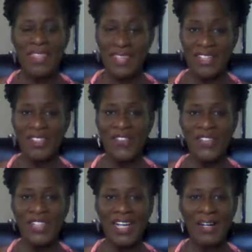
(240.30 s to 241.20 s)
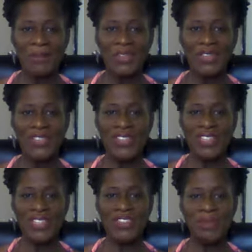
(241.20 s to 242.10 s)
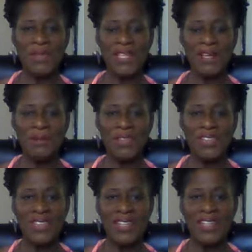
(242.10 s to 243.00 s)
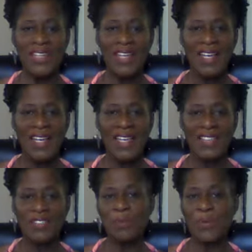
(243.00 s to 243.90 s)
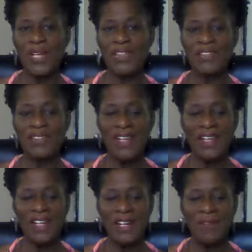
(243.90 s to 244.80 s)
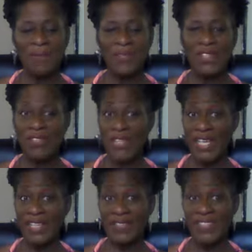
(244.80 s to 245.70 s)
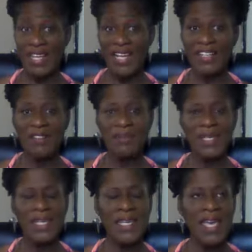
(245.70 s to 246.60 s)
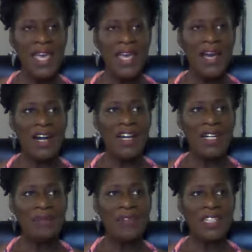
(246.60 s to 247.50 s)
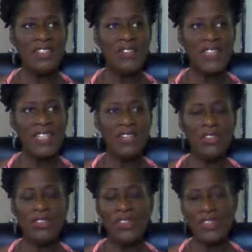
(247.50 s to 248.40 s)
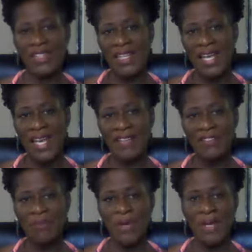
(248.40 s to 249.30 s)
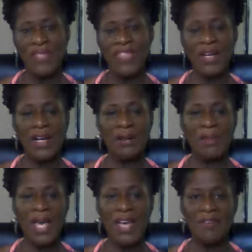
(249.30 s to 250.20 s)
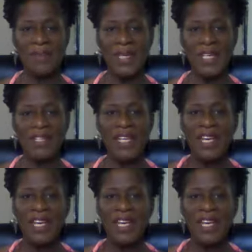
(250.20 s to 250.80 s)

thank you for the opportunity to be able to express the creative side of me. These videos over the last month have been